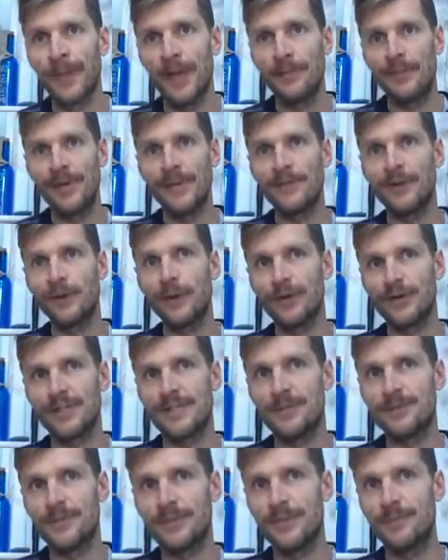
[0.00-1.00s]
I believe a lot of
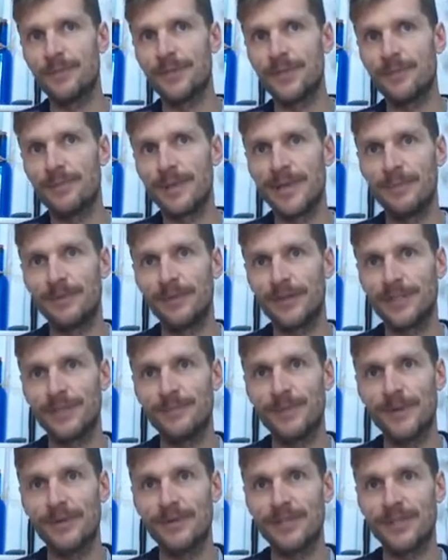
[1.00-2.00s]
symptoms that people are
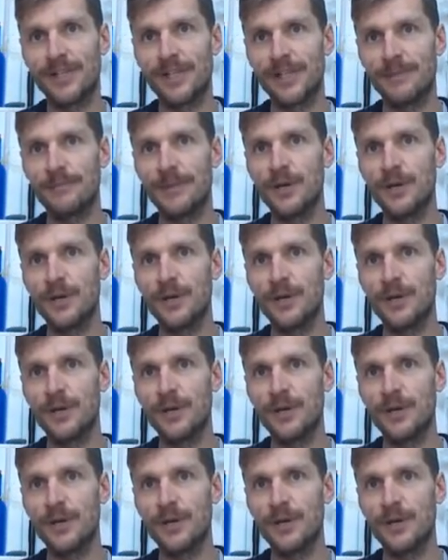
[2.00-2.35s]
experiencing at the